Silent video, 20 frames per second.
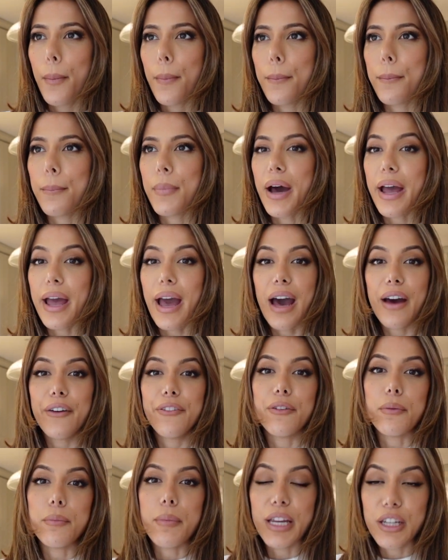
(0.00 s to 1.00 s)
My
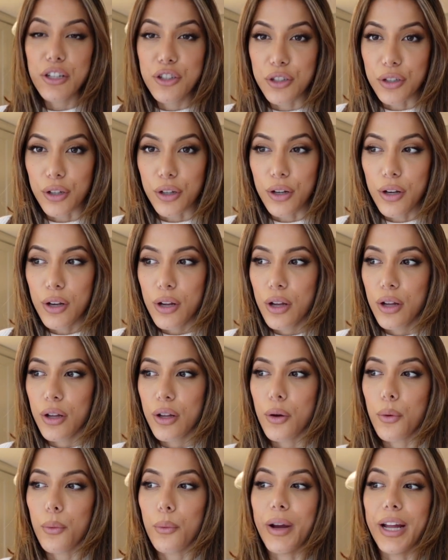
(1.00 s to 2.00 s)
affirmation,
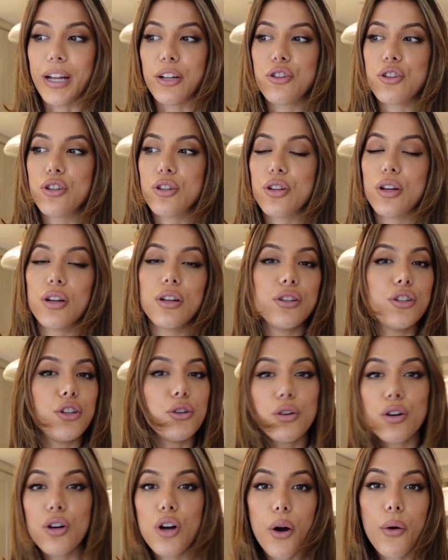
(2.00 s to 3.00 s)
which you
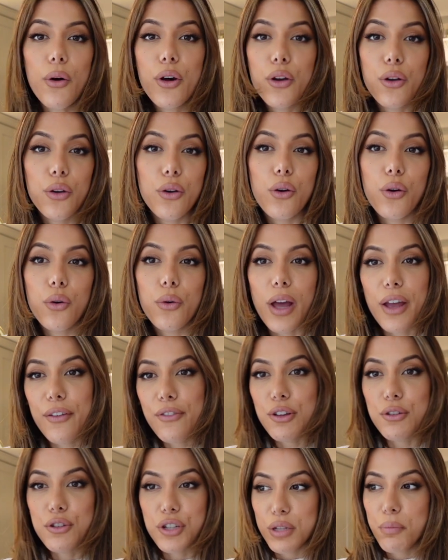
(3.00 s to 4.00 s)
can go on Google, if
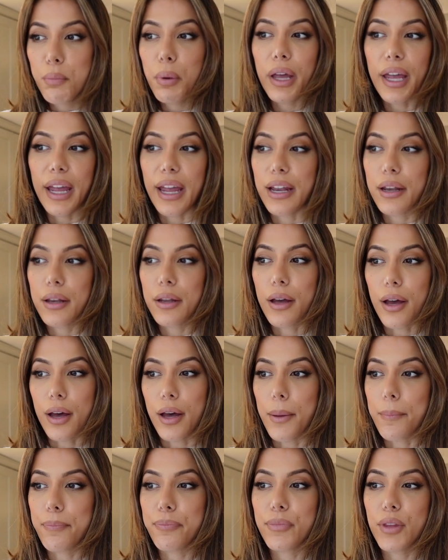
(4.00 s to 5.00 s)
you just put in
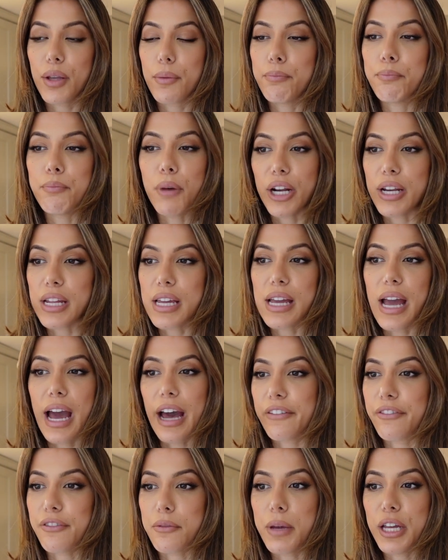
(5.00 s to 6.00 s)
money
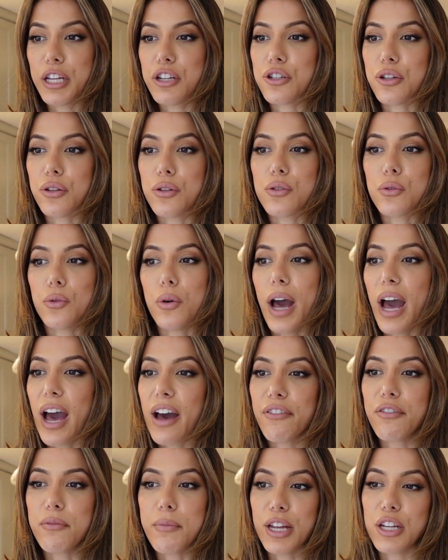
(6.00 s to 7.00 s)
affirmations or
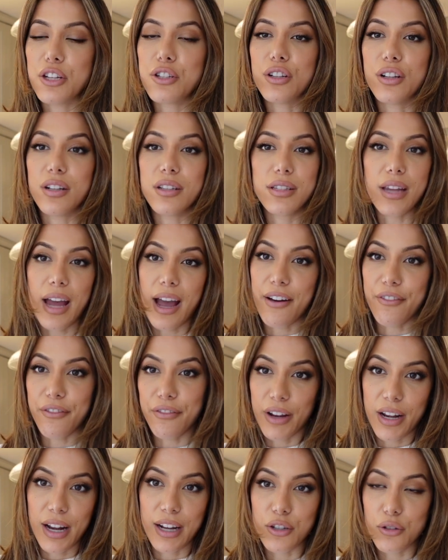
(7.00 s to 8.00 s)
affirmations to have
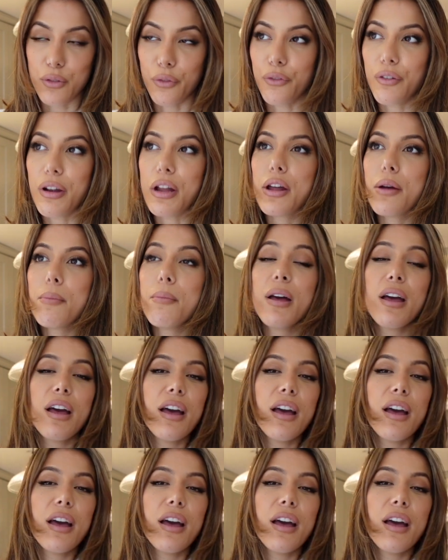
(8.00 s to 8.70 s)
financial freedom,